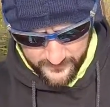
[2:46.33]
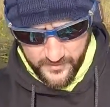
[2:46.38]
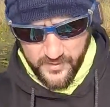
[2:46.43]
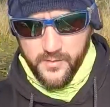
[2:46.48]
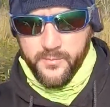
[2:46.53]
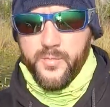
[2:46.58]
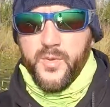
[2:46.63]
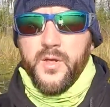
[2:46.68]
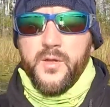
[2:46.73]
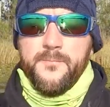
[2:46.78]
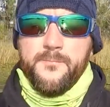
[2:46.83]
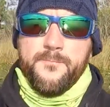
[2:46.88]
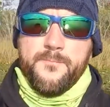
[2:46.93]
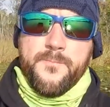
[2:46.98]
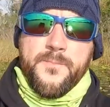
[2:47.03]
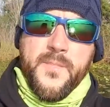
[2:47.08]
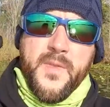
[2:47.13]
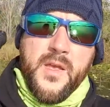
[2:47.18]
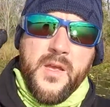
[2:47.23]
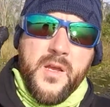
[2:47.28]
up, but
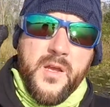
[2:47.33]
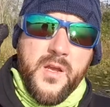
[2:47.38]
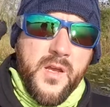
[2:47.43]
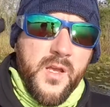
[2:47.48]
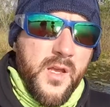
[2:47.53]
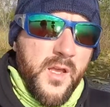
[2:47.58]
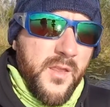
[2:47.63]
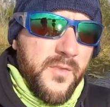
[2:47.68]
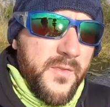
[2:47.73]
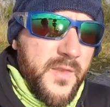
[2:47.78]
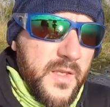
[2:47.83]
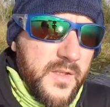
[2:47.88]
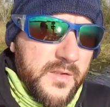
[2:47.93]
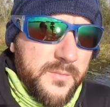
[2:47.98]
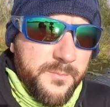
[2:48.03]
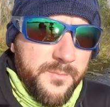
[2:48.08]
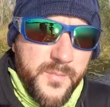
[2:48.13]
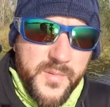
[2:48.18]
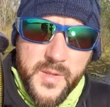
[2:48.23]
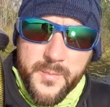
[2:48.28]

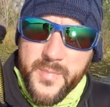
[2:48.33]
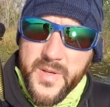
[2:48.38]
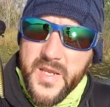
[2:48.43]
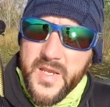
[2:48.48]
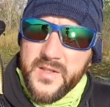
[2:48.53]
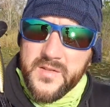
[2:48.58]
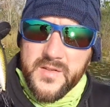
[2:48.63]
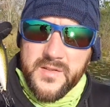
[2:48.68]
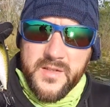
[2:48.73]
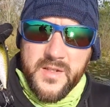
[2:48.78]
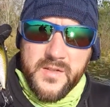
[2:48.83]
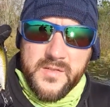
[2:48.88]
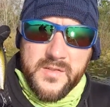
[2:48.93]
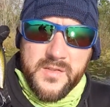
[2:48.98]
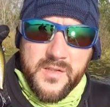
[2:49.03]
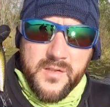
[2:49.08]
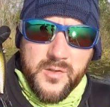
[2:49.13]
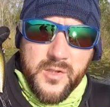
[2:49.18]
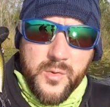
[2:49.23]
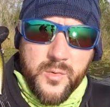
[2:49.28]
the beads in this
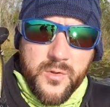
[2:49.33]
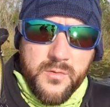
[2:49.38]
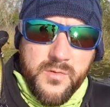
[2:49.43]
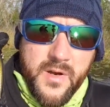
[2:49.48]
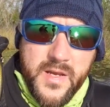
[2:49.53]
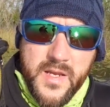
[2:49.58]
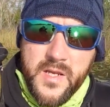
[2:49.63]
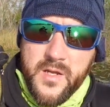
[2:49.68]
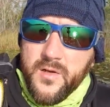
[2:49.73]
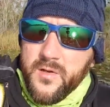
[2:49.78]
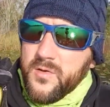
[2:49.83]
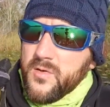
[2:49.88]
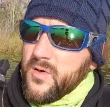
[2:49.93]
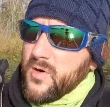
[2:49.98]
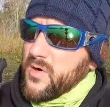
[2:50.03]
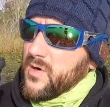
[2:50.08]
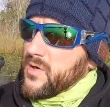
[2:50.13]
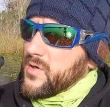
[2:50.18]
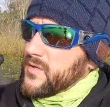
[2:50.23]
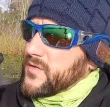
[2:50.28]
lure right here
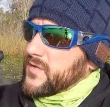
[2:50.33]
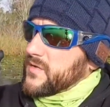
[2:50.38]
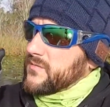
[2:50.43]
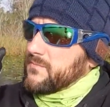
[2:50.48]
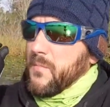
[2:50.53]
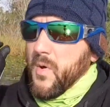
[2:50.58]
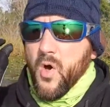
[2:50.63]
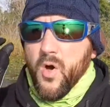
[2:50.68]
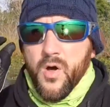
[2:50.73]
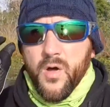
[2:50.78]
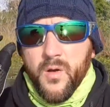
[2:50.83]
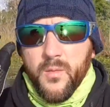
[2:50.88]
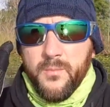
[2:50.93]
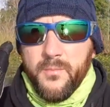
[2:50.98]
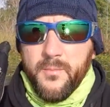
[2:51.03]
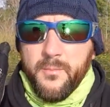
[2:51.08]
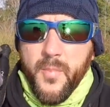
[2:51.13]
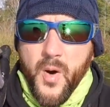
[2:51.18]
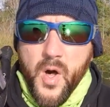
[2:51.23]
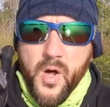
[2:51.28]
are small
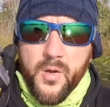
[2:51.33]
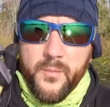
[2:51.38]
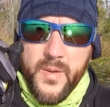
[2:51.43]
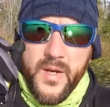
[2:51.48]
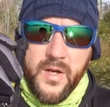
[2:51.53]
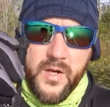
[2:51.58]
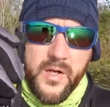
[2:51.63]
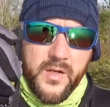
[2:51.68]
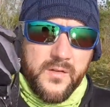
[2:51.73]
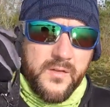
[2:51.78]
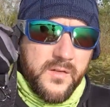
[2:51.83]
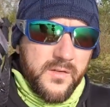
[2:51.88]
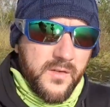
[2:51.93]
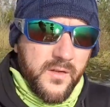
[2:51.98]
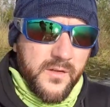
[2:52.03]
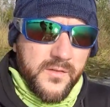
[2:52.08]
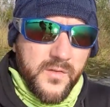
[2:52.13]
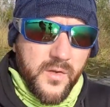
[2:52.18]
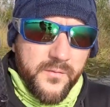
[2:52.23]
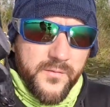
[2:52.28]
ball bearings.
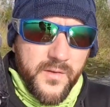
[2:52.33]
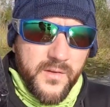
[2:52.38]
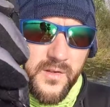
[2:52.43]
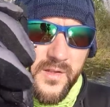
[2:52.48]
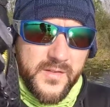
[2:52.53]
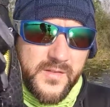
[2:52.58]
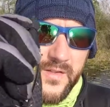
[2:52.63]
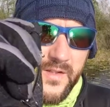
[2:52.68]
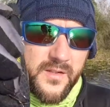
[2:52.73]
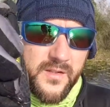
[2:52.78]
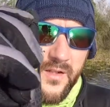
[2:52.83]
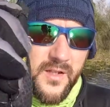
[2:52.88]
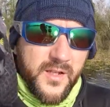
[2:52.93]
So if you listen,